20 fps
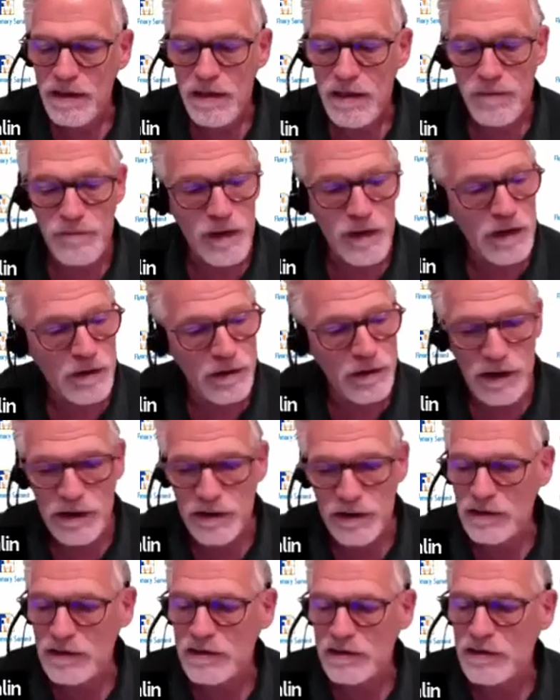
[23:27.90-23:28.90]
The figure
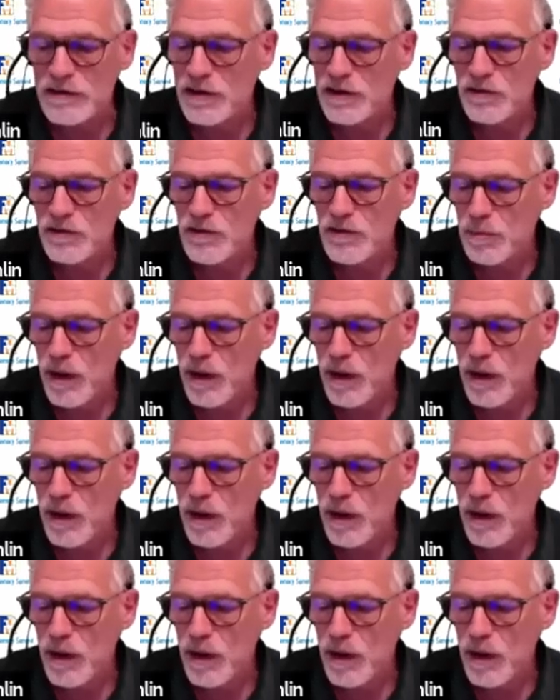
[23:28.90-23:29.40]
here shows the